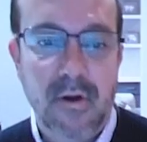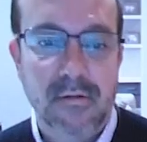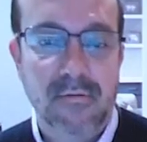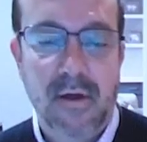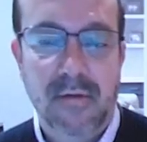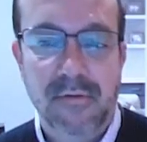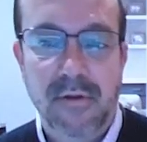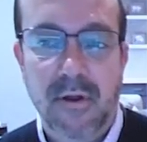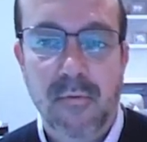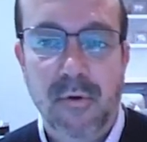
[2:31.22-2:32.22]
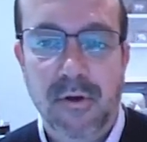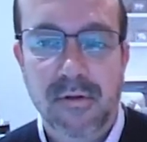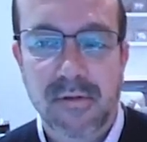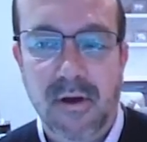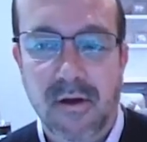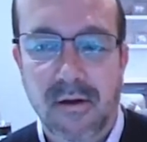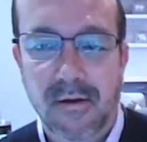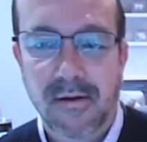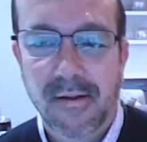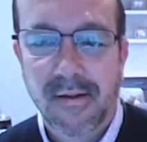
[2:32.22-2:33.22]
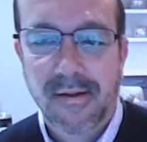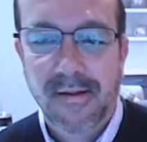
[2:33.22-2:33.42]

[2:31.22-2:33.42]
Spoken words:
across 5G networks are